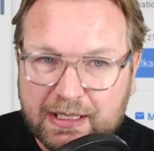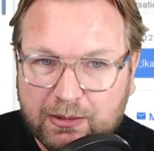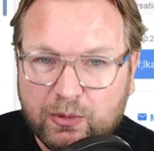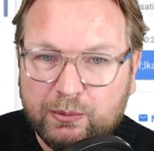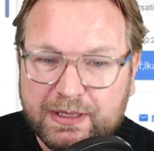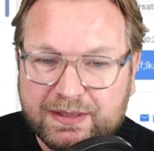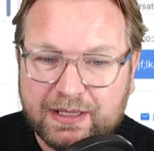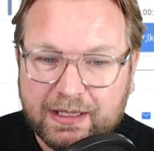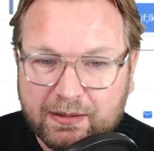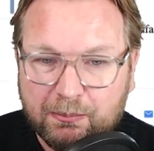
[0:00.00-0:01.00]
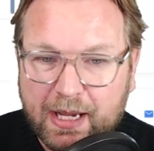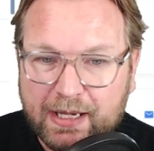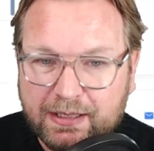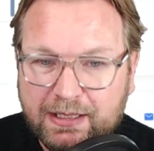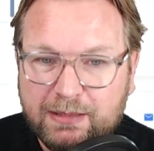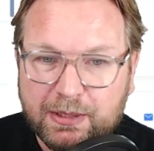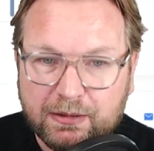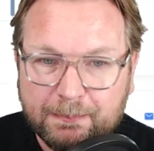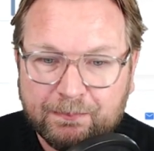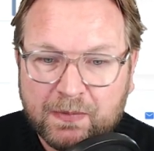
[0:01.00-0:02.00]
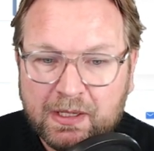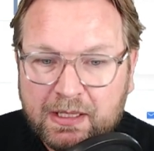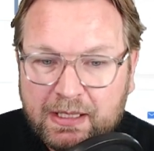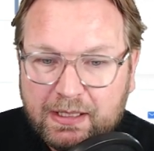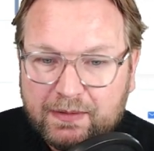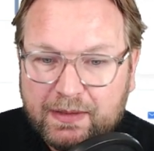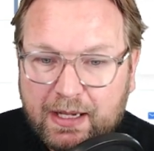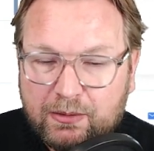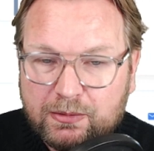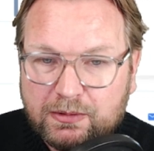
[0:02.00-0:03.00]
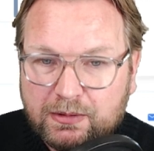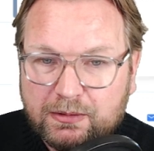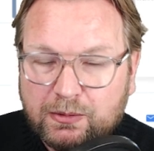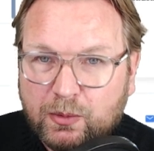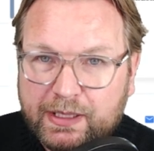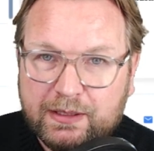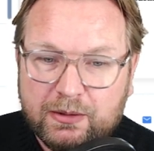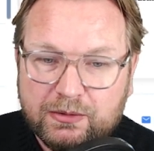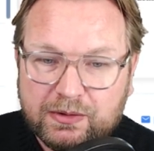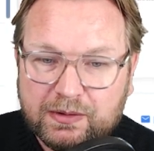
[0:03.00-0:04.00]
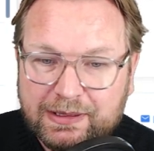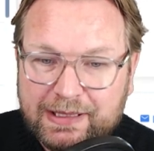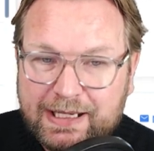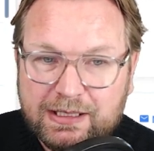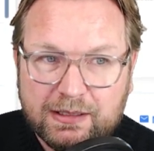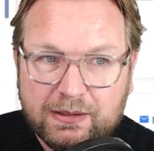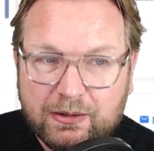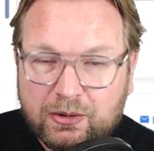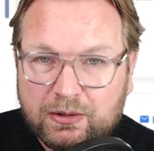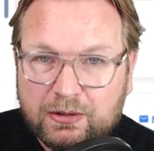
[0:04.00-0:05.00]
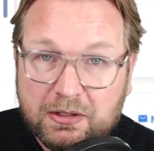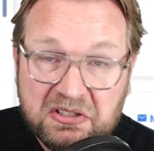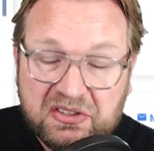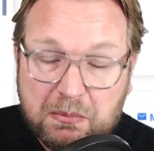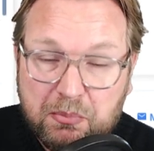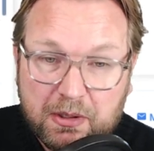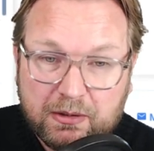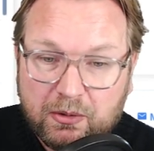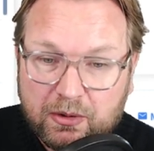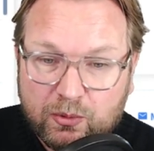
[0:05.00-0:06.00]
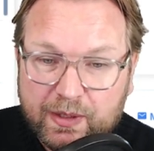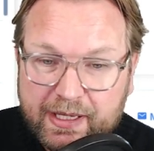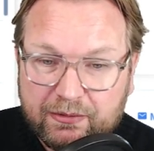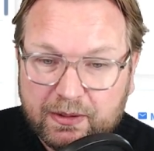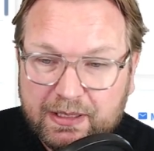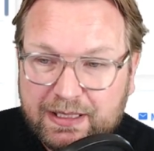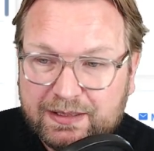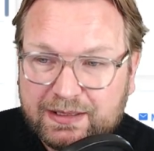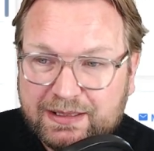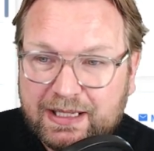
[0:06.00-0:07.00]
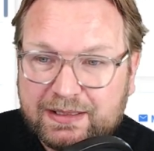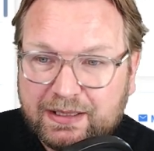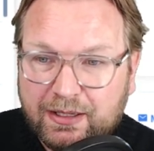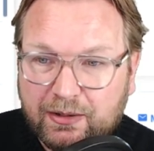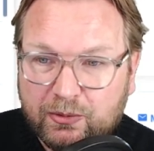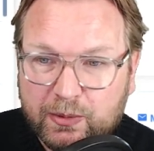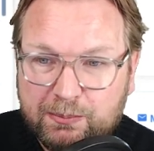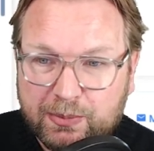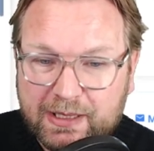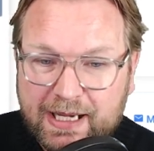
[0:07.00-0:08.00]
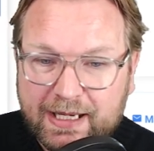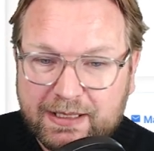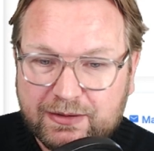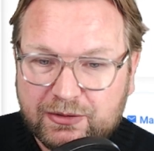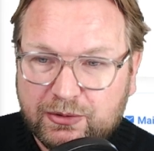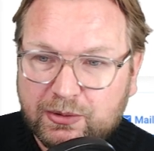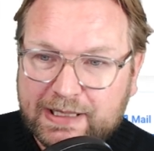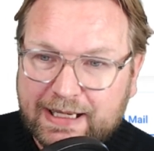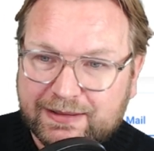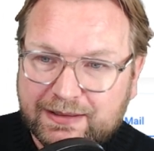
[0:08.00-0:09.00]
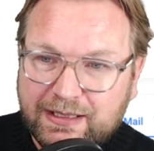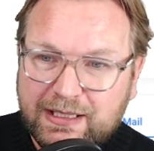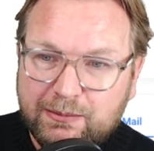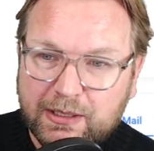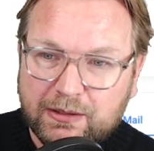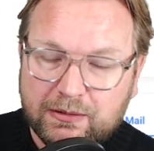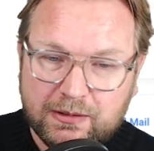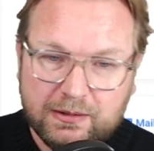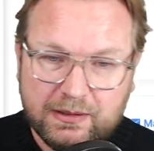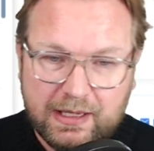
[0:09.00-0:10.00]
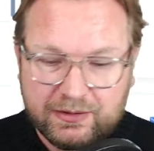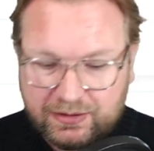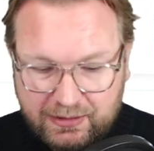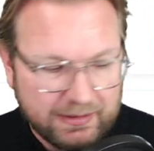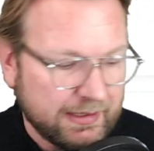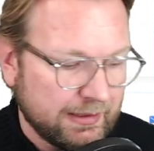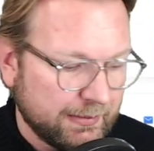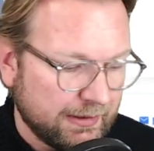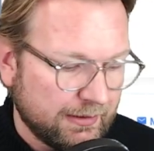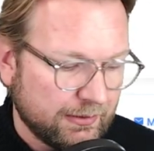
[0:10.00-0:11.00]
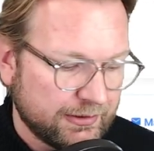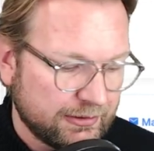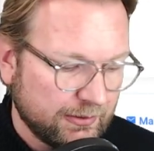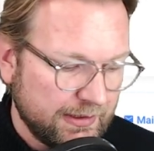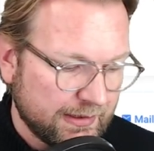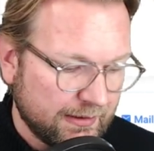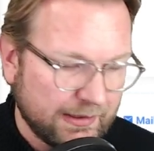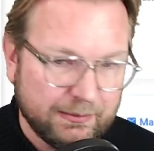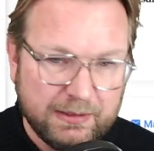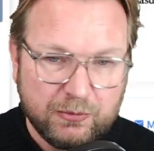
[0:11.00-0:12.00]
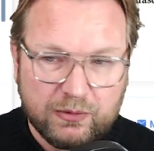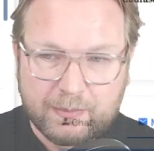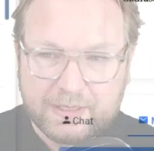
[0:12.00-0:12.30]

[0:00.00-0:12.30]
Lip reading: then it will be sent by email. Now, what I don't like, or it's a bug or whatever, is it says here, reply to last email. I see that I'm on the screen now. Let me move